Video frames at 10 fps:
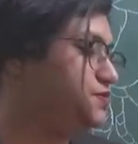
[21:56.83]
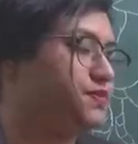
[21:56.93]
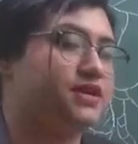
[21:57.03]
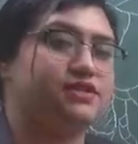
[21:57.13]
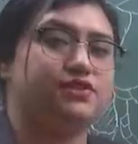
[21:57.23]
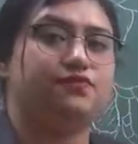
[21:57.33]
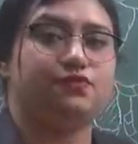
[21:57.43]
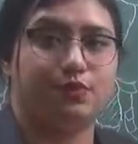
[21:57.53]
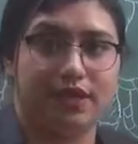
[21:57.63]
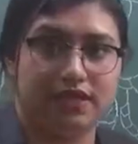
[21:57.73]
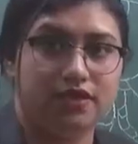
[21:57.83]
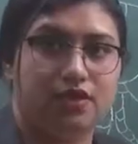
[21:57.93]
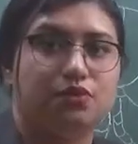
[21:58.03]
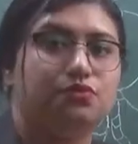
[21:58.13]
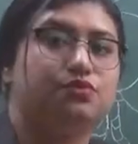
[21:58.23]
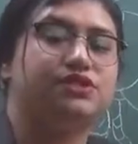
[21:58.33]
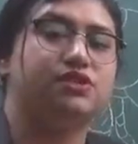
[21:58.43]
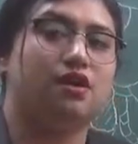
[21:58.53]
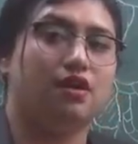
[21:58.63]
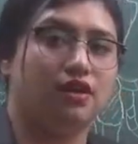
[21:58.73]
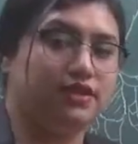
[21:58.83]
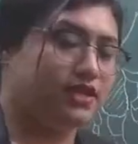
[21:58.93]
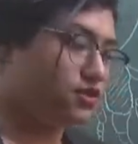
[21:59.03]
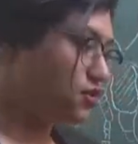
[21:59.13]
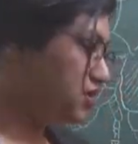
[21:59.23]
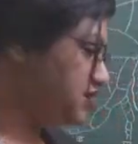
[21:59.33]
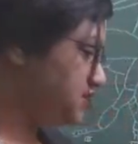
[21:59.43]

2 pairs of wing, which all get